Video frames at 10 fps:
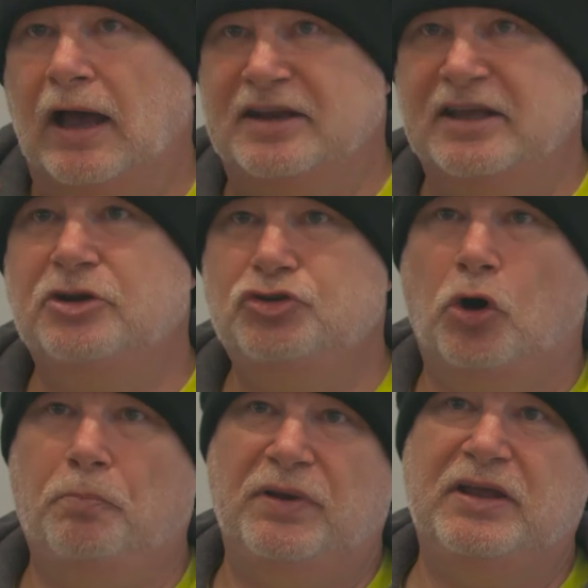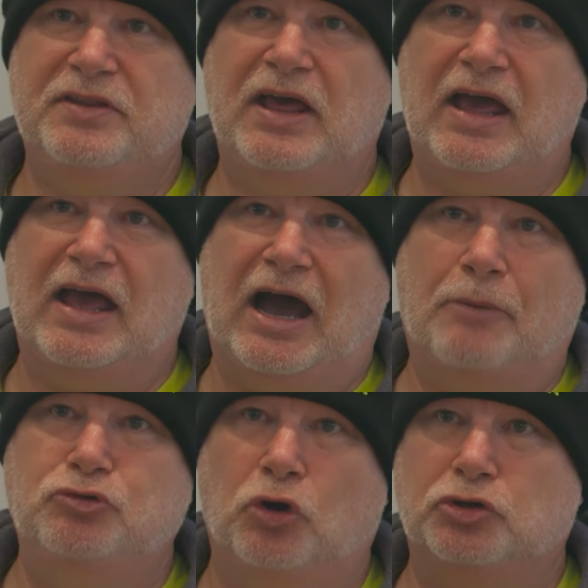Had Ian not been there,
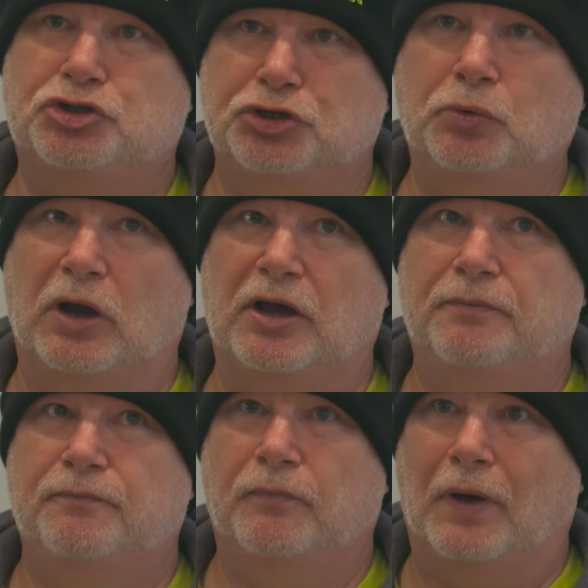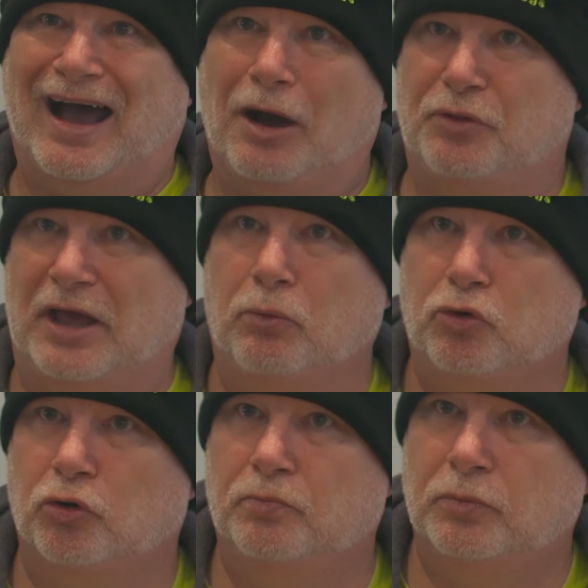I'm not sure how the
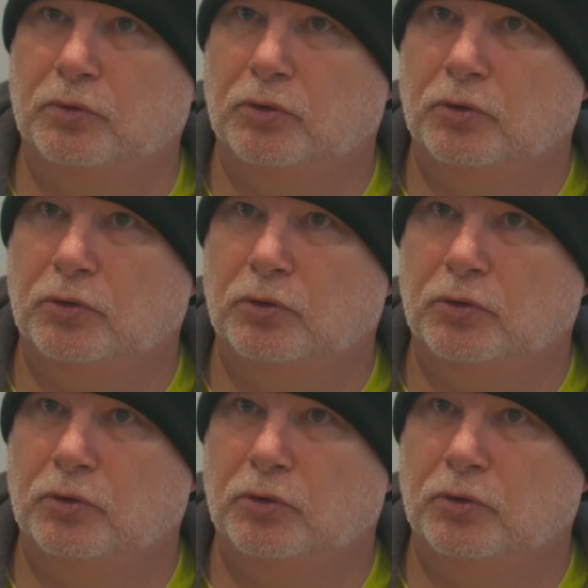outcome